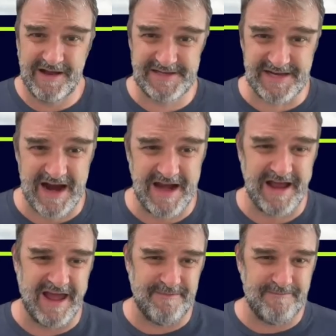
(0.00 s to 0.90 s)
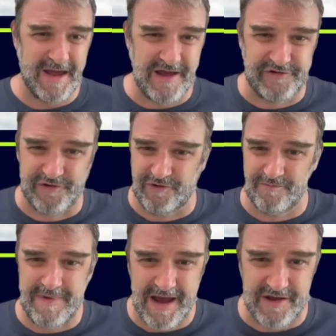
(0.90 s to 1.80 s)
And signing a major
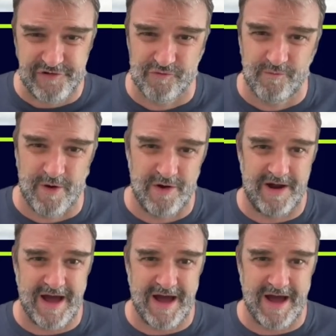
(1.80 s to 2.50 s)
road,